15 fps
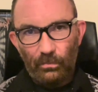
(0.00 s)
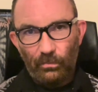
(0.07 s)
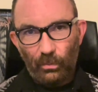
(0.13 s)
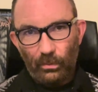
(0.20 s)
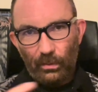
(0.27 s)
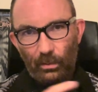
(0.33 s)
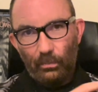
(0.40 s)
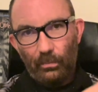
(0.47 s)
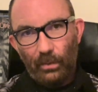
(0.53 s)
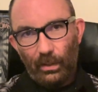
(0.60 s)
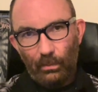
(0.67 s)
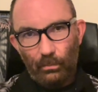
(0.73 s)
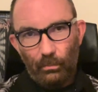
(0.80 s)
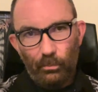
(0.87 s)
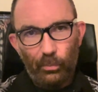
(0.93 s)
for them
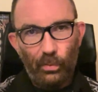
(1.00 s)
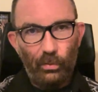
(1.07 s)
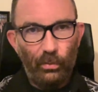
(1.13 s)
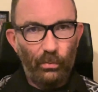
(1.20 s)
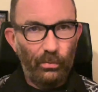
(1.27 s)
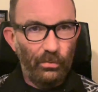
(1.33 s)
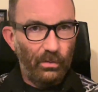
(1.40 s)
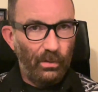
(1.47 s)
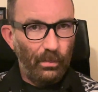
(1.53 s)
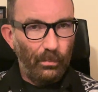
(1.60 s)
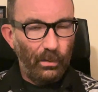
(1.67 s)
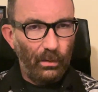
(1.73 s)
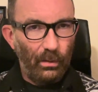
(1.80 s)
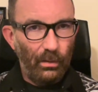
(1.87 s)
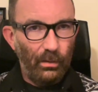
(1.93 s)
and pulls them
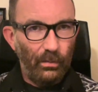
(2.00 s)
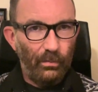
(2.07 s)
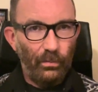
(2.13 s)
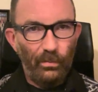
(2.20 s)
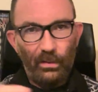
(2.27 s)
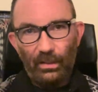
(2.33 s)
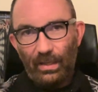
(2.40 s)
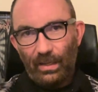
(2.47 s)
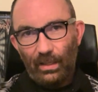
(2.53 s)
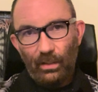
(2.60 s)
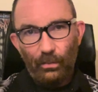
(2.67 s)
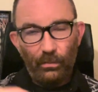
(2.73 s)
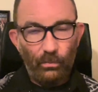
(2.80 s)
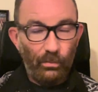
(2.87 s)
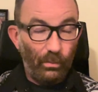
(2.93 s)
along through the
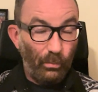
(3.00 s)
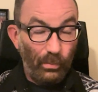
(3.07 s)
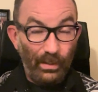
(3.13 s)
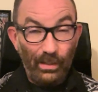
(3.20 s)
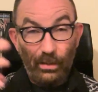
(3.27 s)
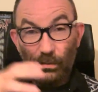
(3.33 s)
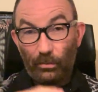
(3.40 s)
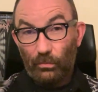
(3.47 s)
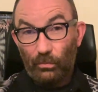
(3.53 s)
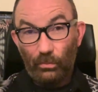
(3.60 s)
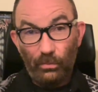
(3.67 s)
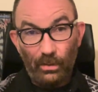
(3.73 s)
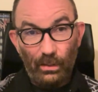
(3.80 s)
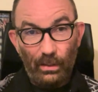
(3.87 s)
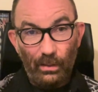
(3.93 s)
day, through the week,
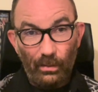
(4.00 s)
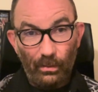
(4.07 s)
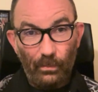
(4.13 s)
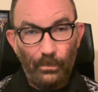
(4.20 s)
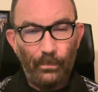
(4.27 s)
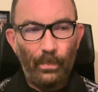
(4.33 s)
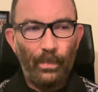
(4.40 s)
through the year.